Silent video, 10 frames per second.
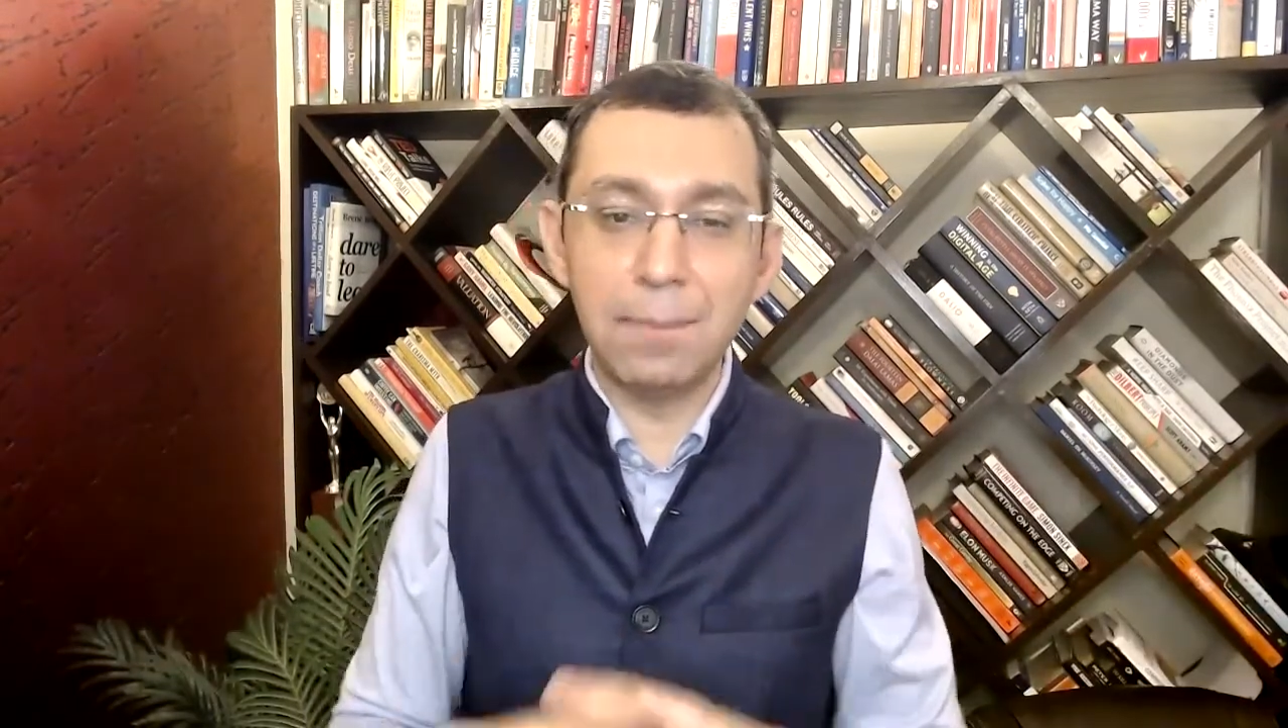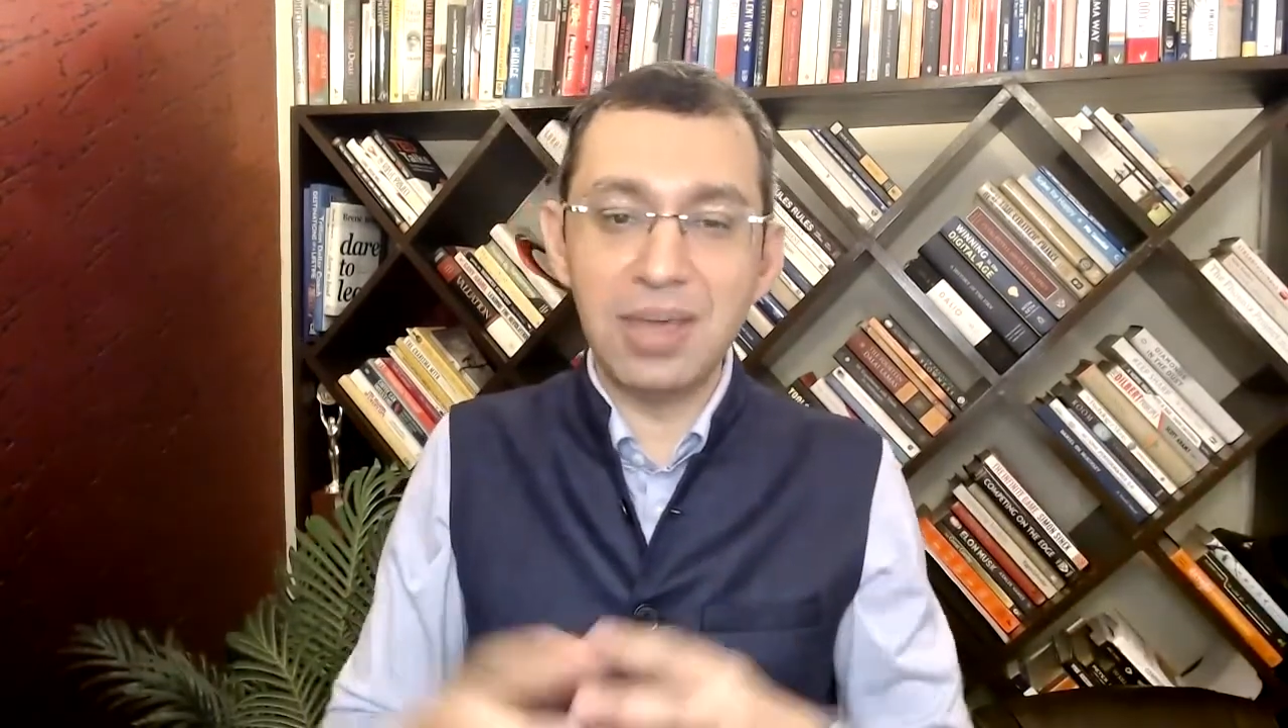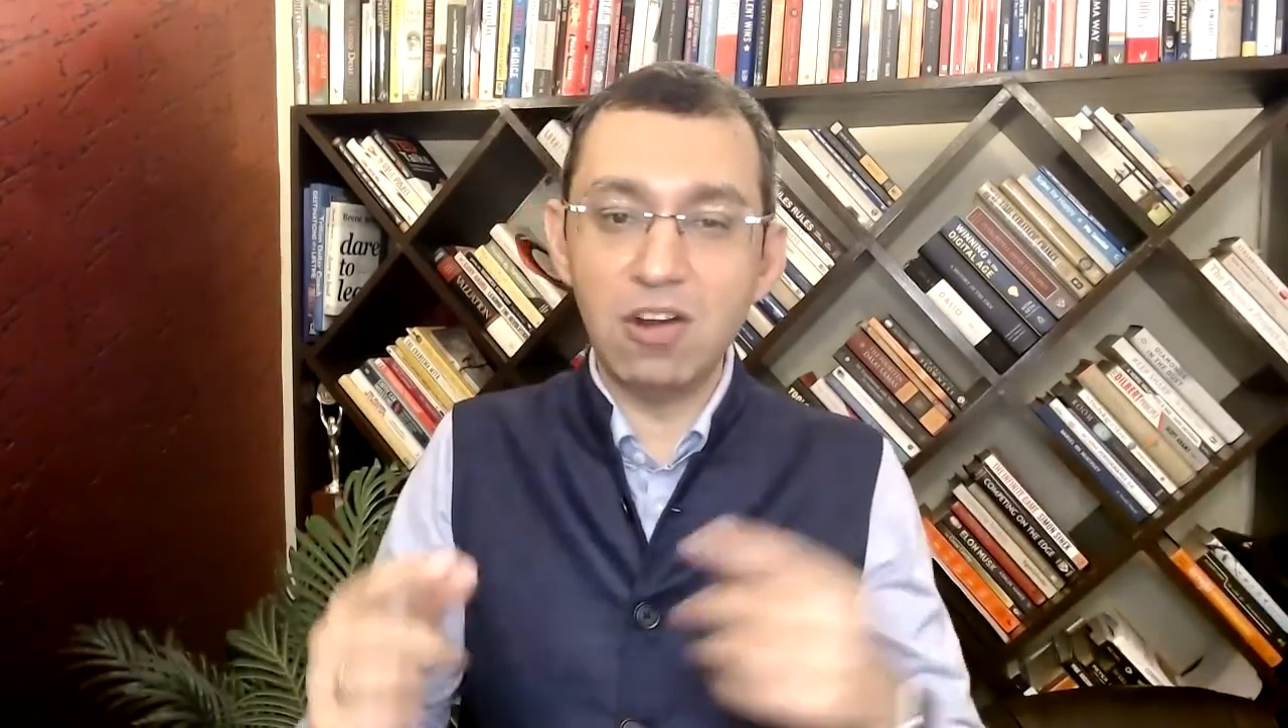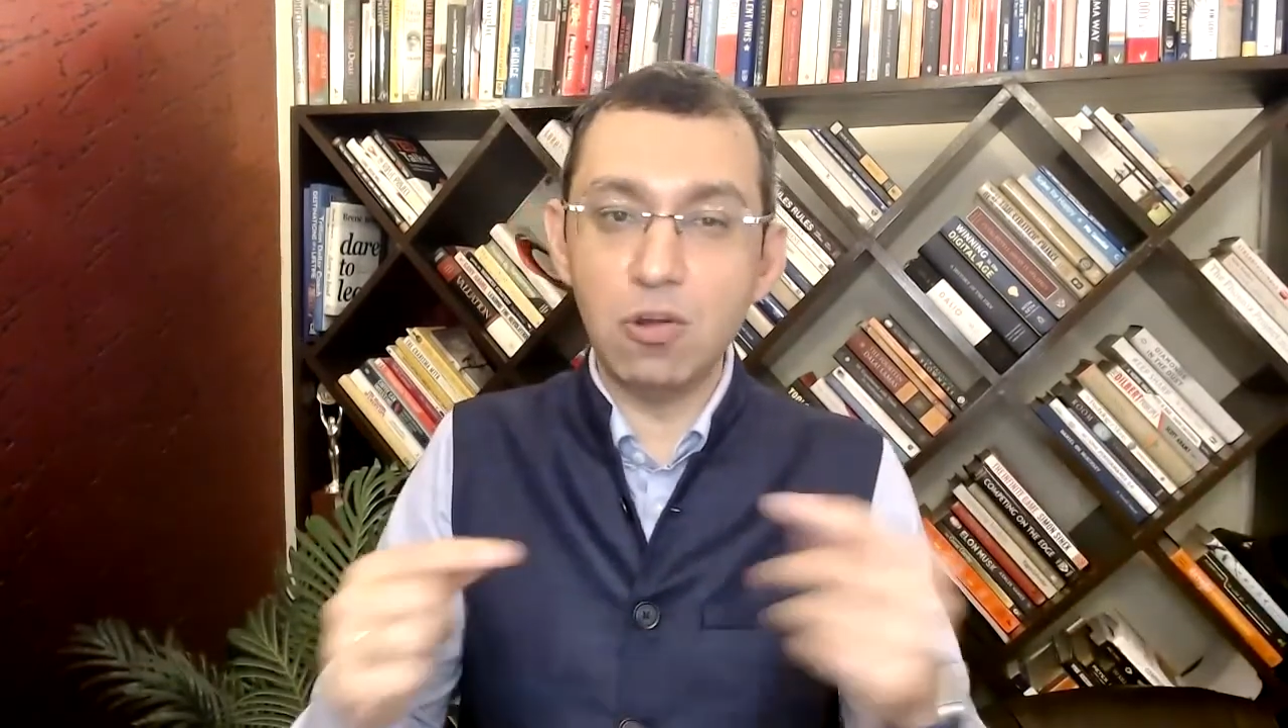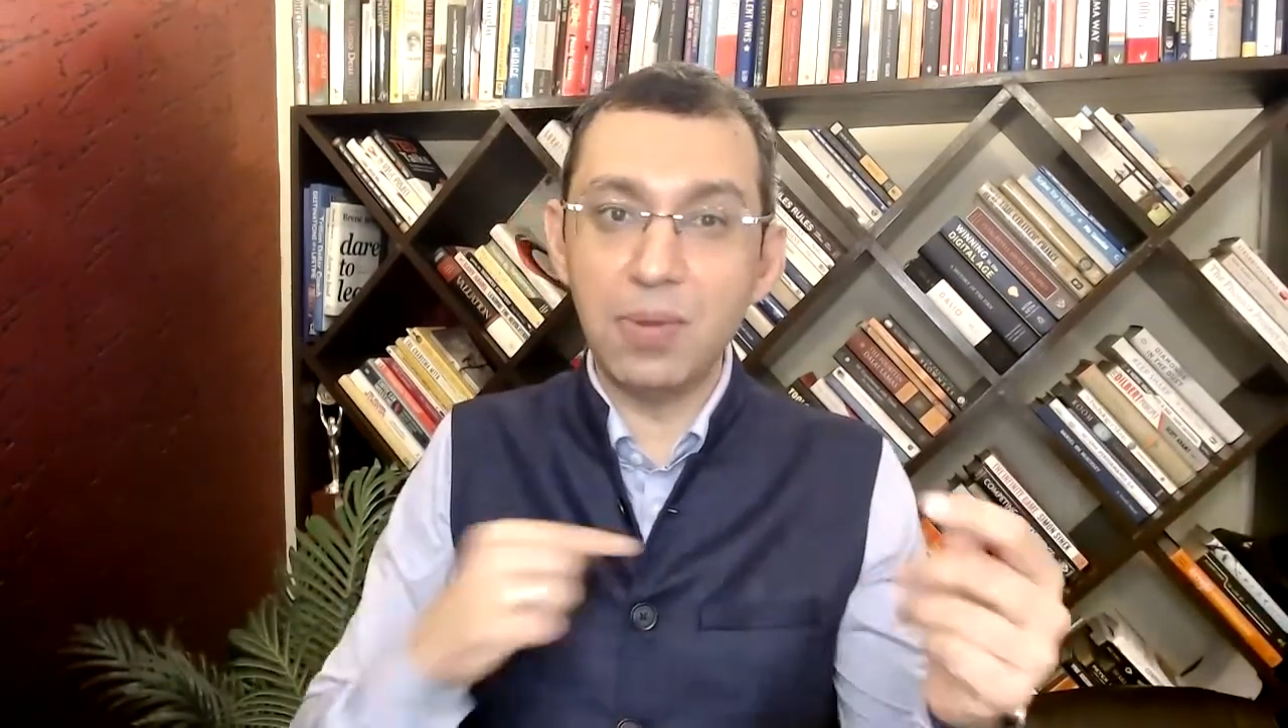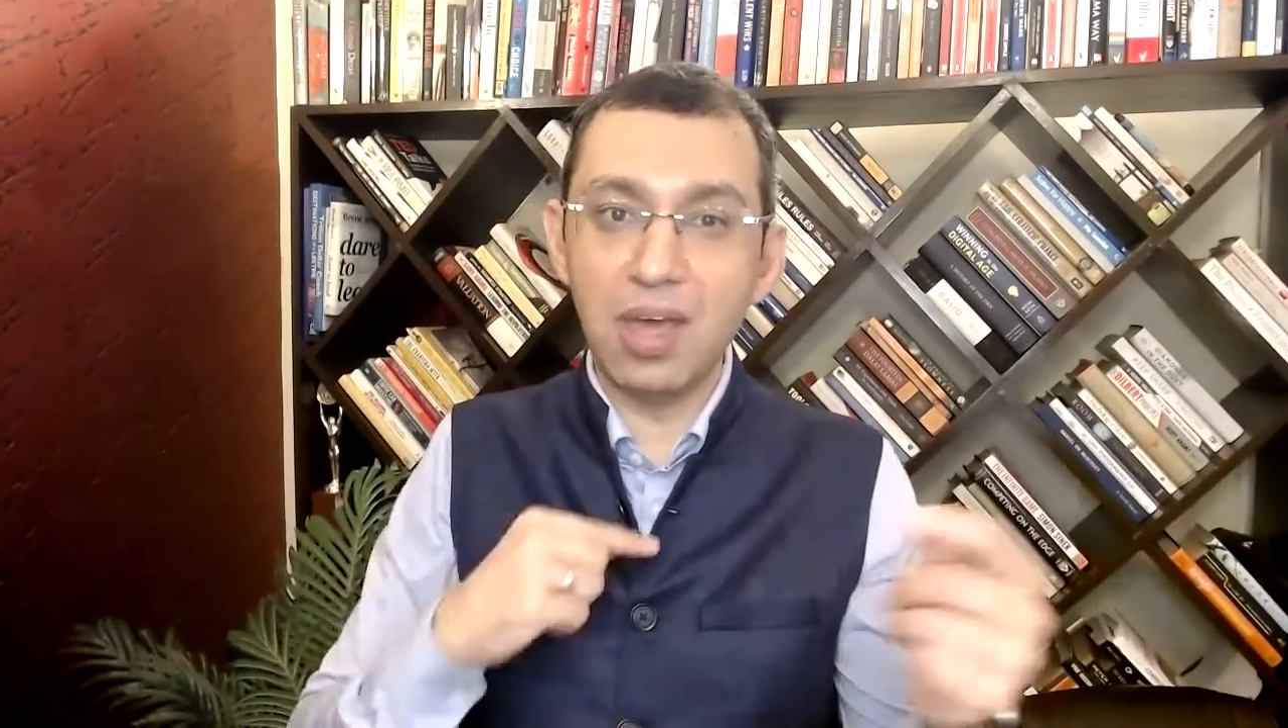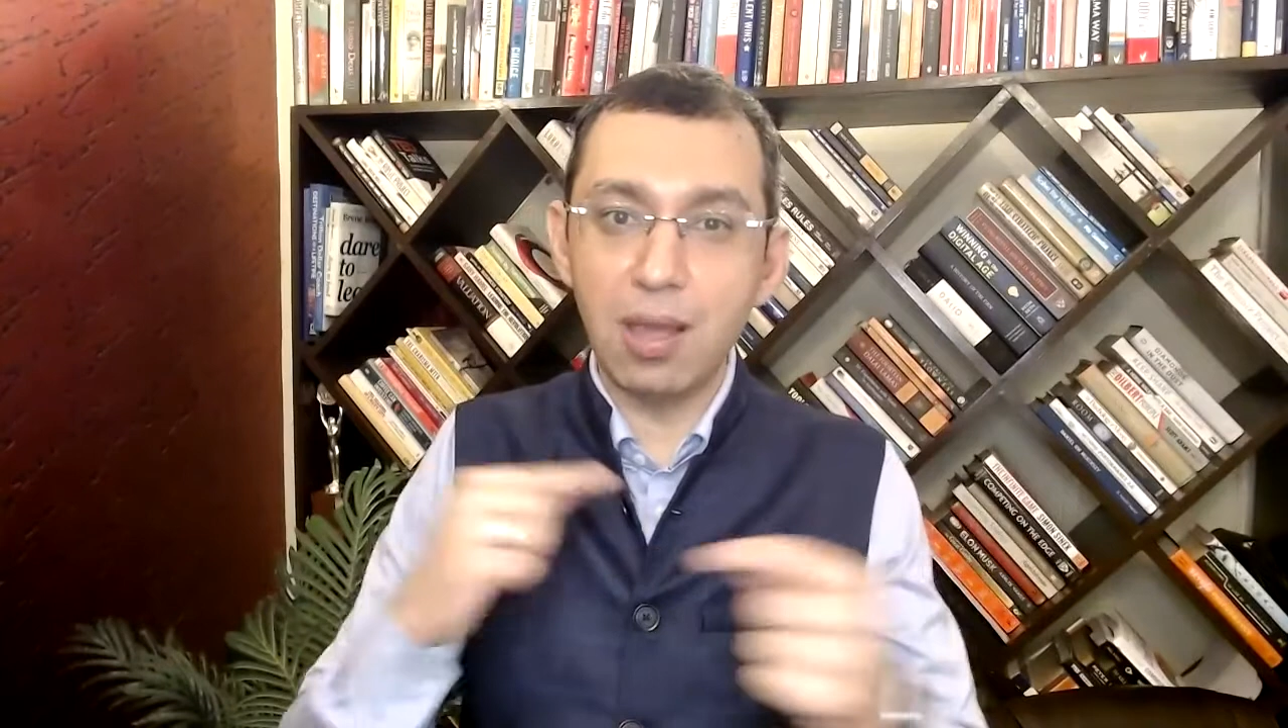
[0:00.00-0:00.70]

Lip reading: peer-to-peer